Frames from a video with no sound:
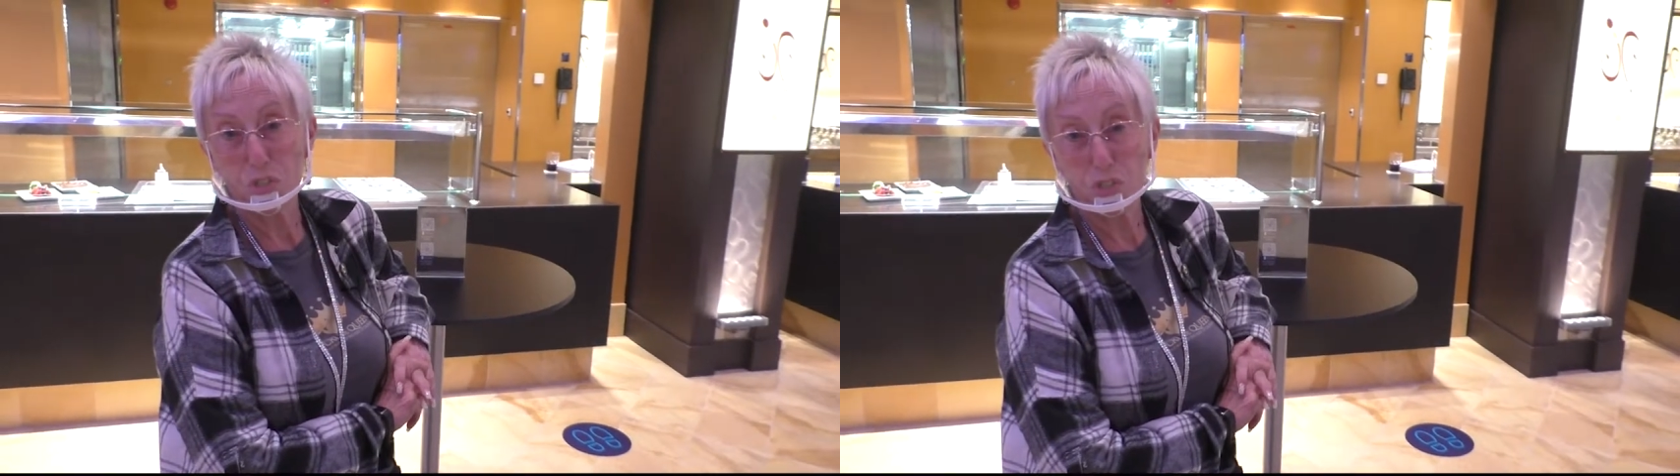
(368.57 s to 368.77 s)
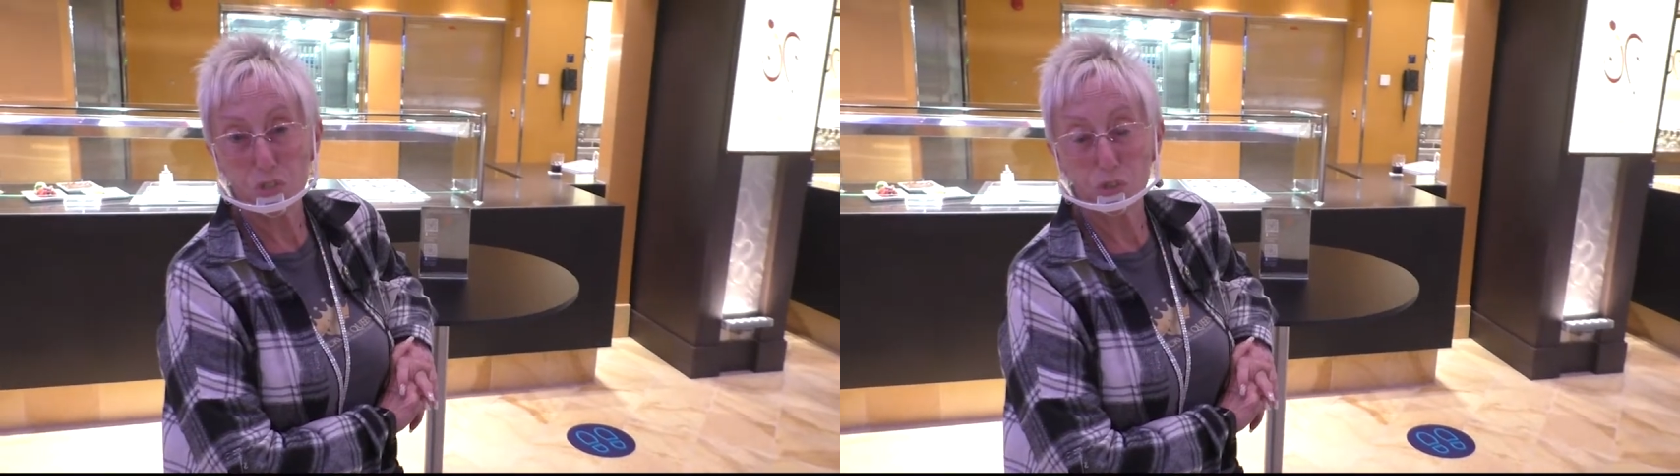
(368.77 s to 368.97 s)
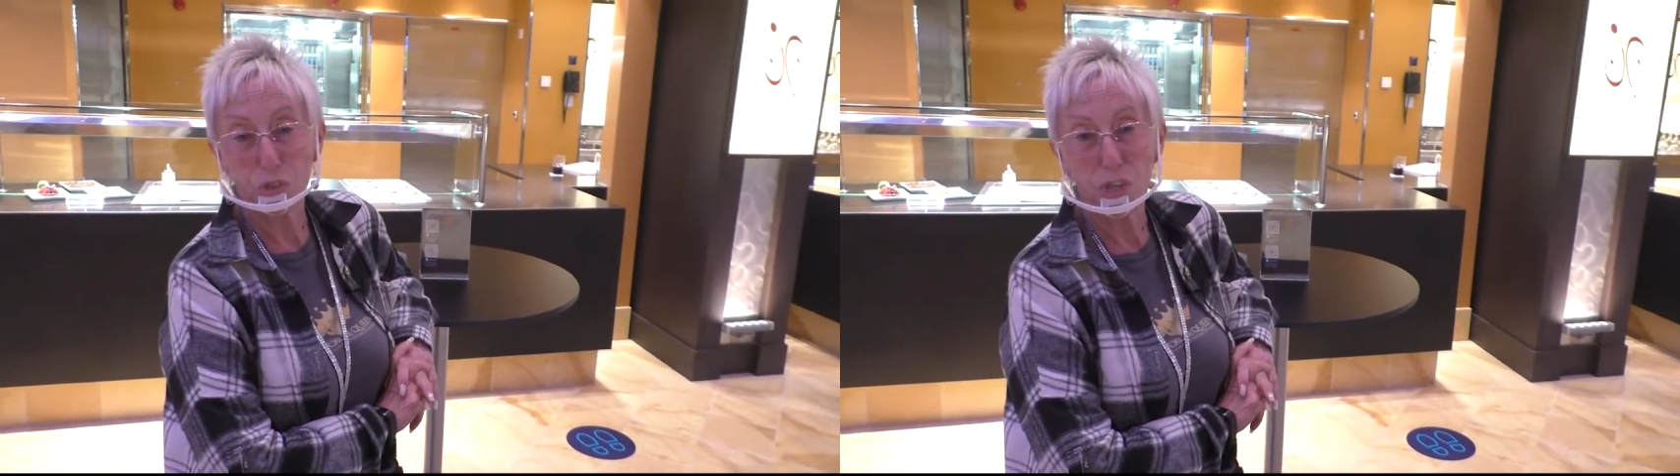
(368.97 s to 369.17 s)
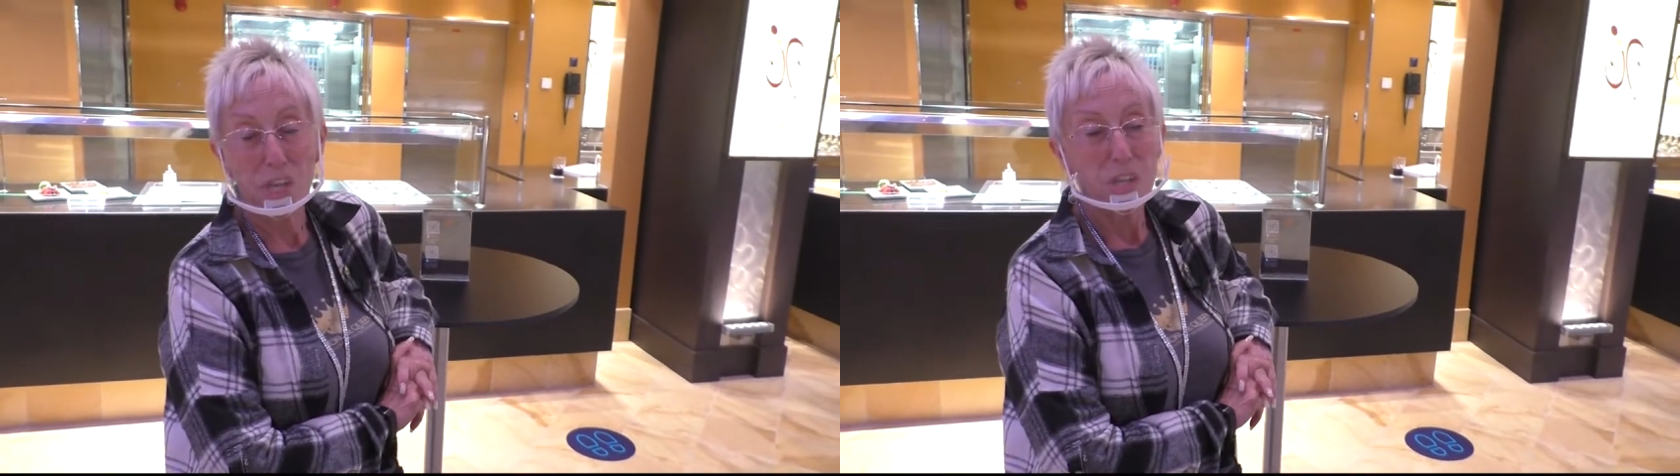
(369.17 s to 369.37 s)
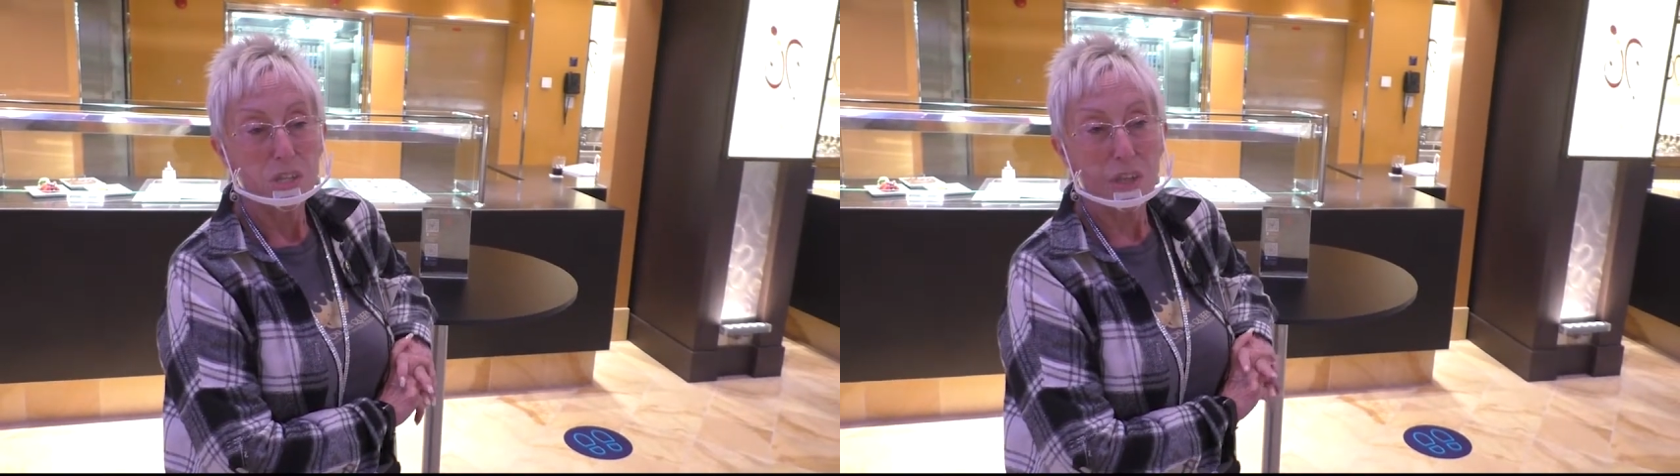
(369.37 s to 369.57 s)
store.
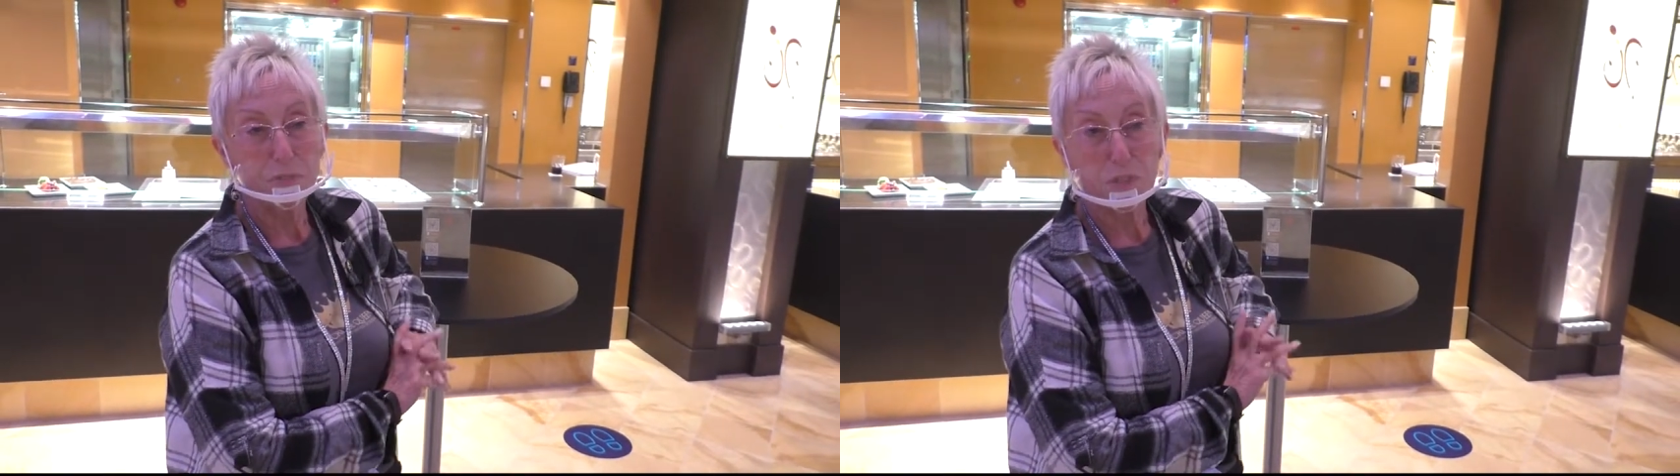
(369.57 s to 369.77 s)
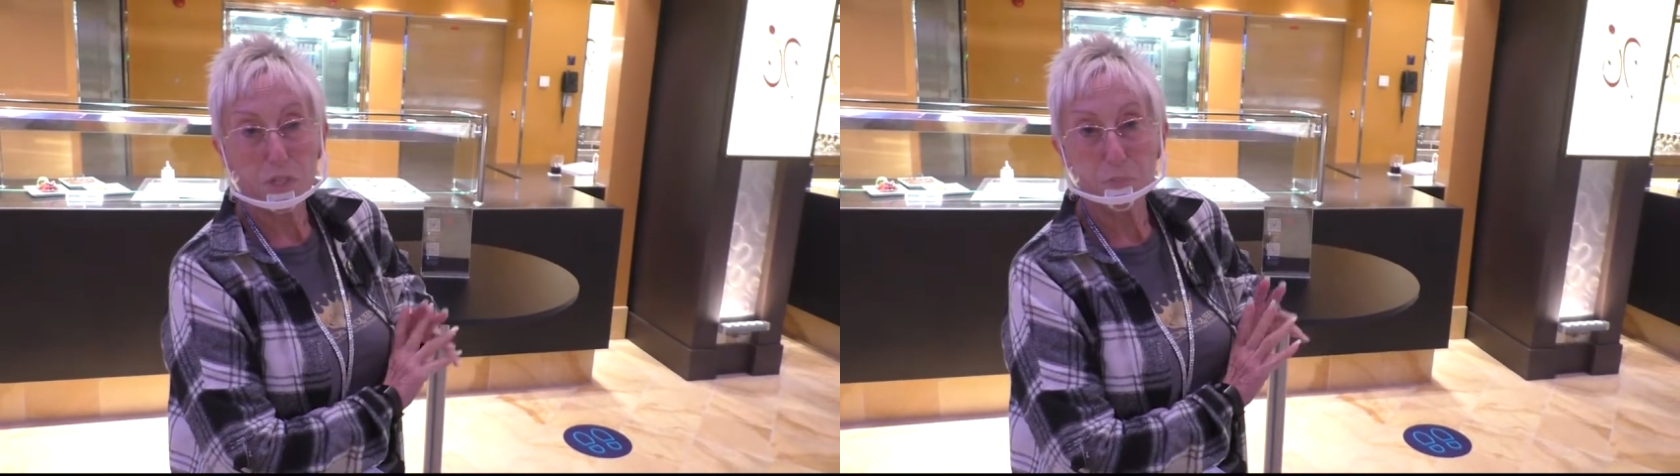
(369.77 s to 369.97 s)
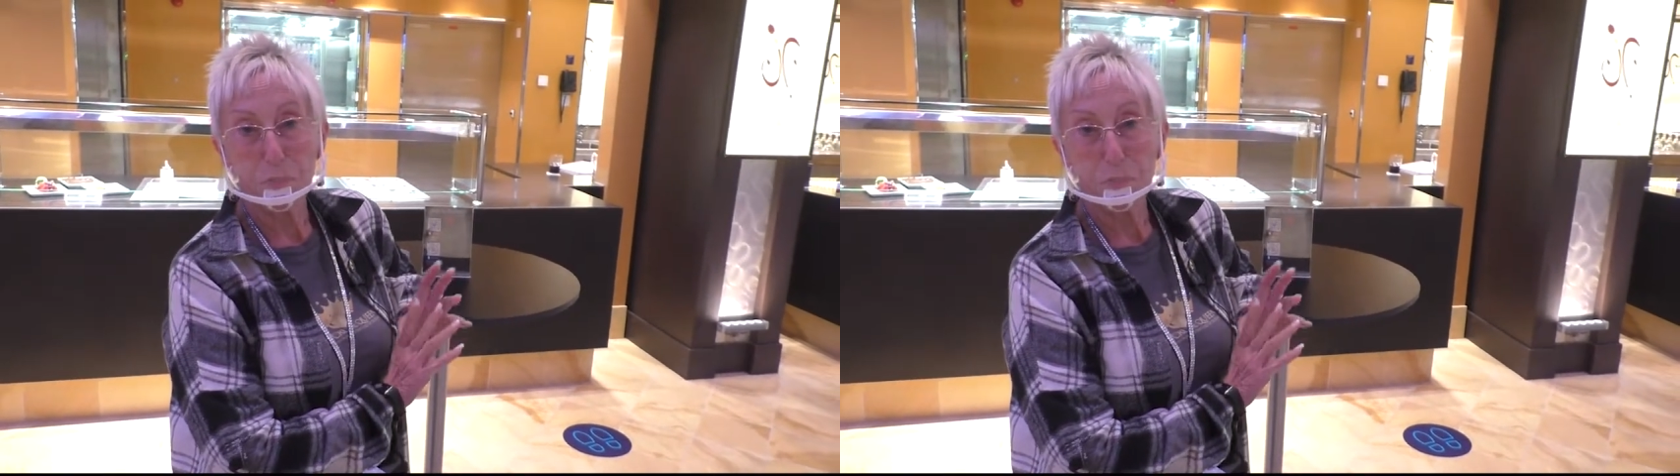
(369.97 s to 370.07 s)
You have to